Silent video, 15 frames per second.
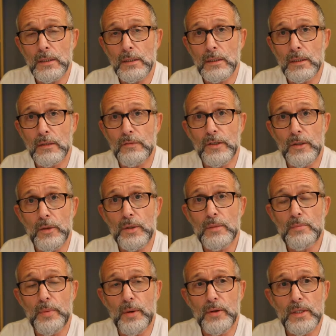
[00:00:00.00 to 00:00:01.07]
If you know
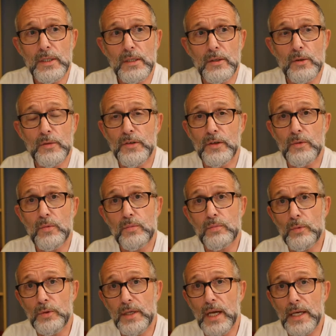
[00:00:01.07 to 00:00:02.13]
anybody or if you
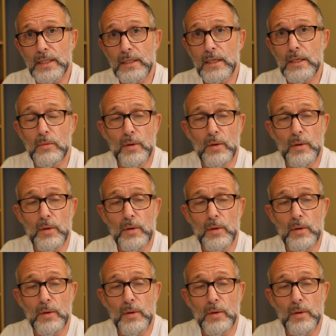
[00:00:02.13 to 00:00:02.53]
would like to come